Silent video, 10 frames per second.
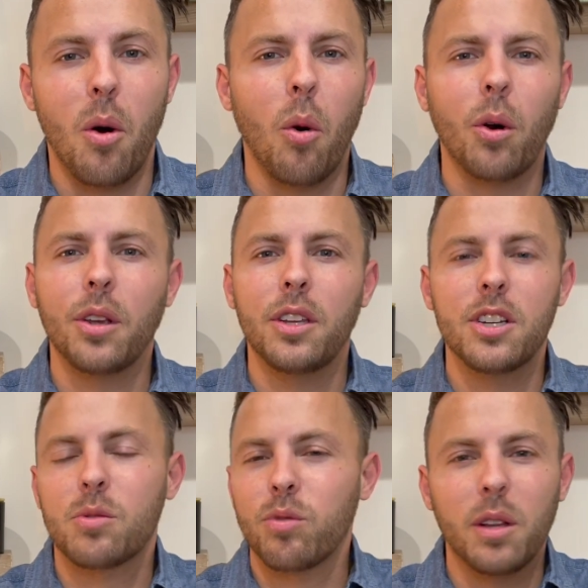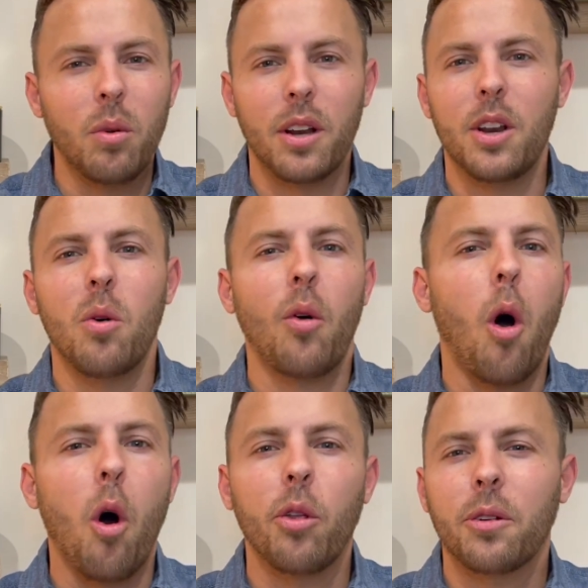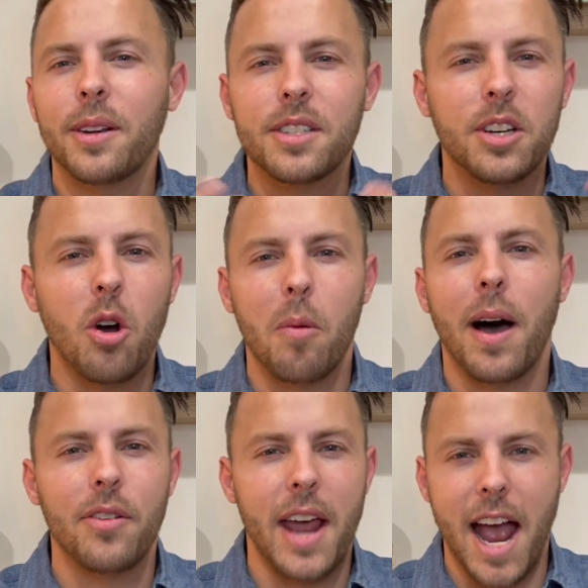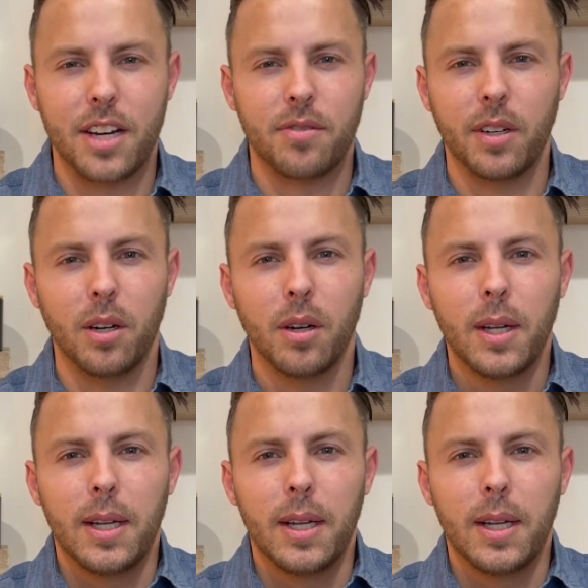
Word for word: or you just really want to know all there is to know about Nashville,